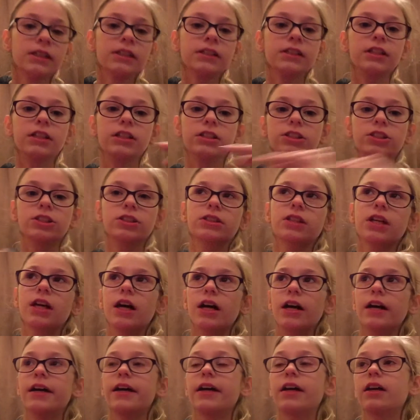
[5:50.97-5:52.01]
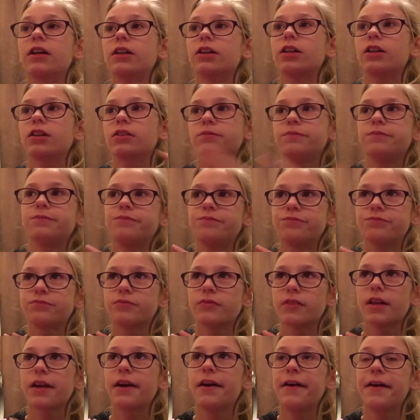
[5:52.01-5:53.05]
Then you just cut it
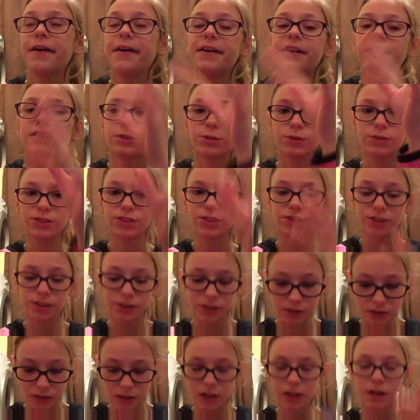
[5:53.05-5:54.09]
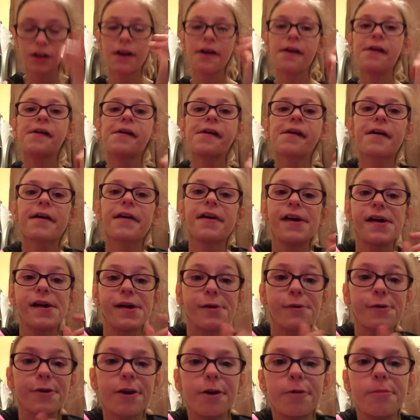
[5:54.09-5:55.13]
so it's just long, and
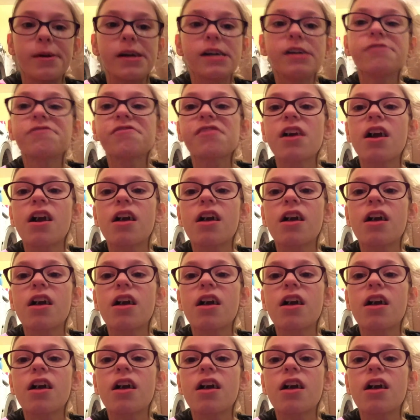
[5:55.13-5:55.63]
it'll come off.